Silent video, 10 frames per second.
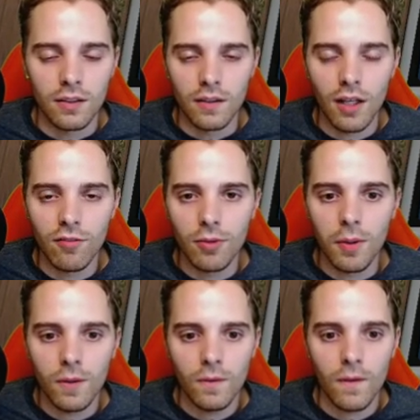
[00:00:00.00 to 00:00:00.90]
Level
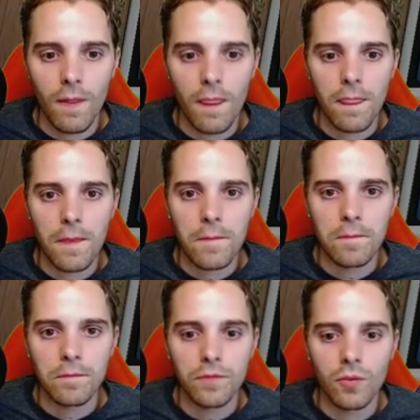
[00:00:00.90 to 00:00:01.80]
ball.
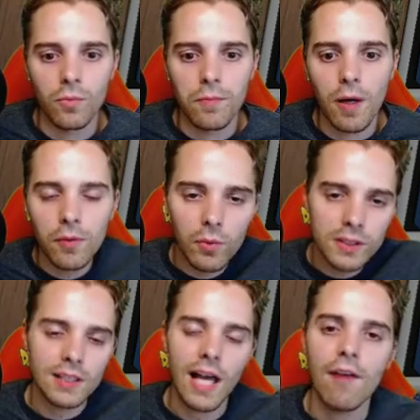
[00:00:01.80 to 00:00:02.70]
We probably will
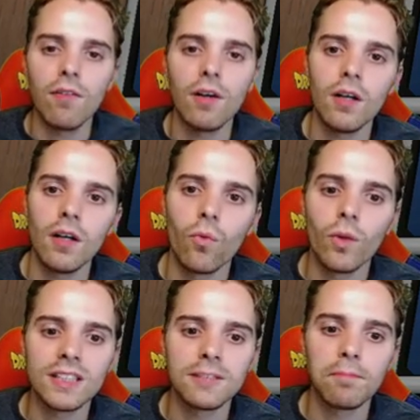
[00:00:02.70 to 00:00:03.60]
need to have a
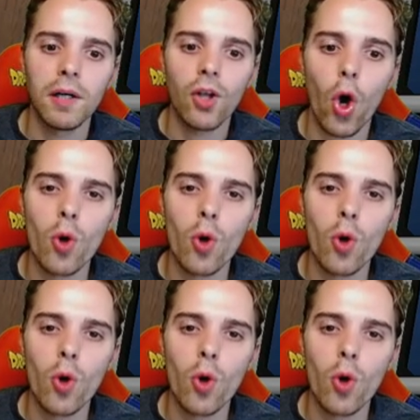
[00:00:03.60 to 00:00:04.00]
one spot